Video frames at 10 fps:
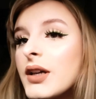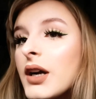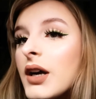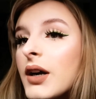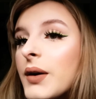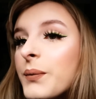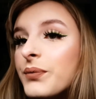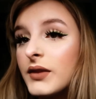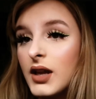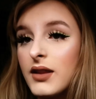
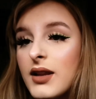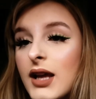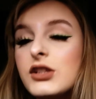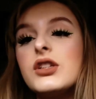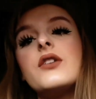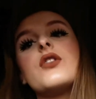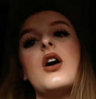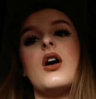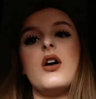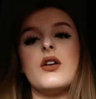The lashes I've
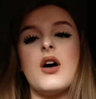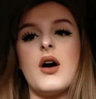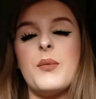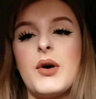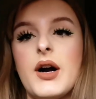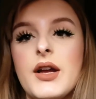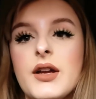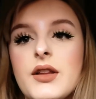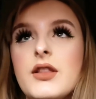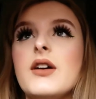got on are
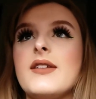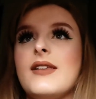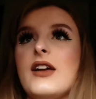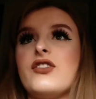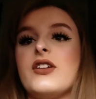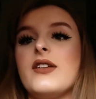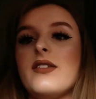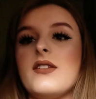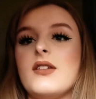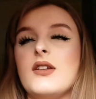by
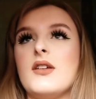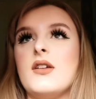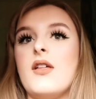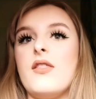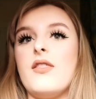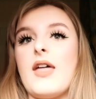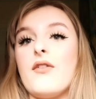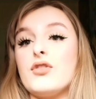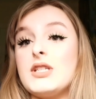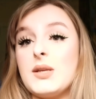LuxLashes.
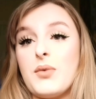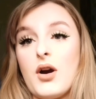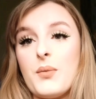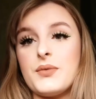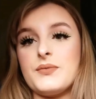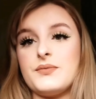They're on Depop.